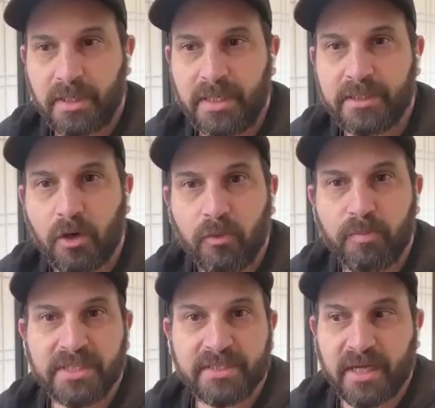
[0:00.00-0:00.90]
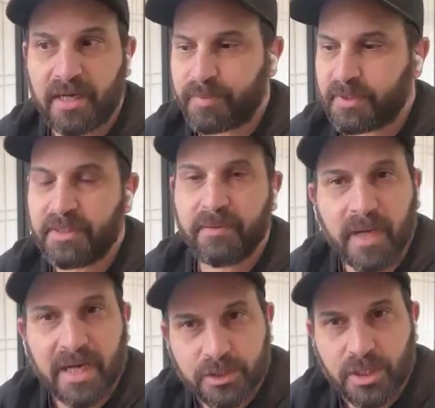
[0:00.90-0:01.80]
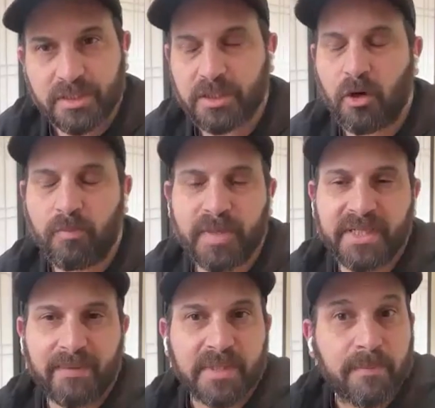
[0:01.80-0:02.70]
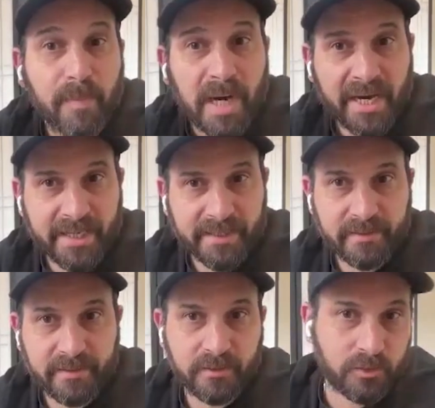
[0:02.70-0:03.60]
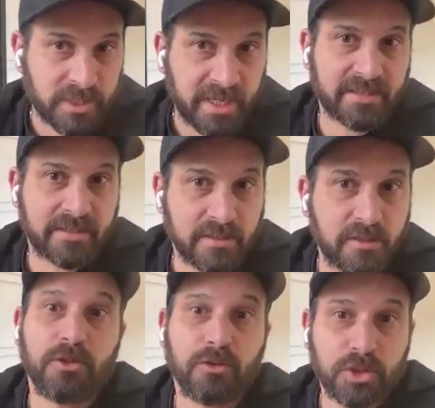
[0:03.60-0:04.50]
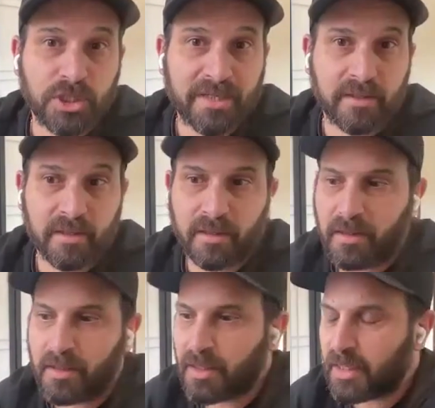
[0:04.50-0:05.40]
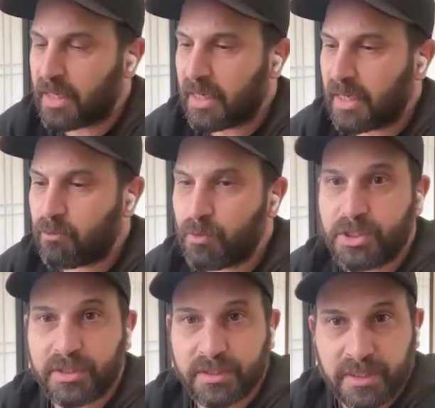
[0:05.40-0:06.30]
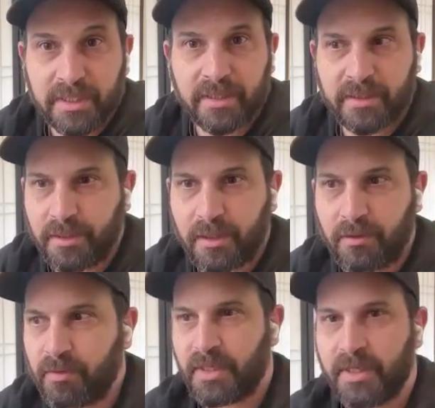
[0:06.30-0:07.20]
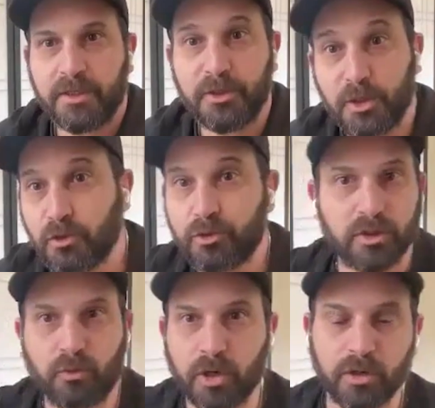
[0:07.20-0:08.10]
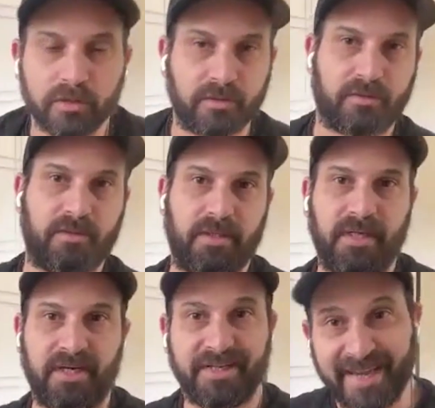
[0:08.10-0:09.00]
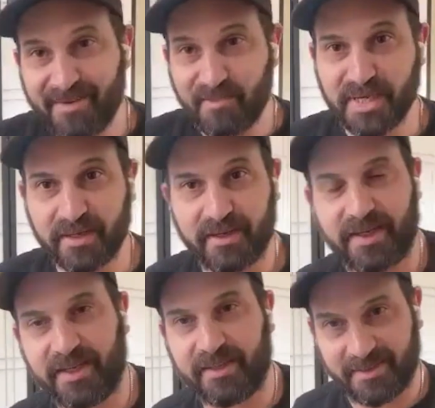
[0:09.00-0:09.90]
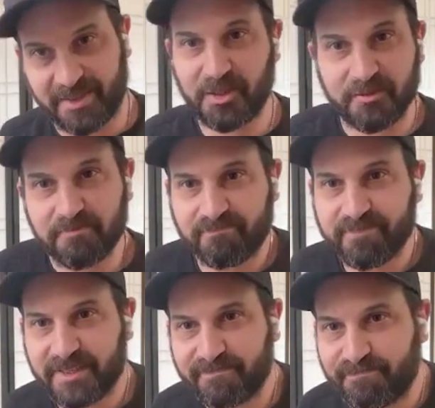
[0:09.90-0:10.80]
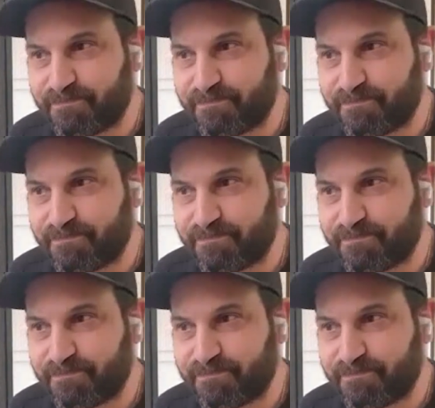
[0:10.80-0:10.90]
it opens up the budget, it opens up the mind to test this new channel, which is still, new to the world, gaming, and yeah.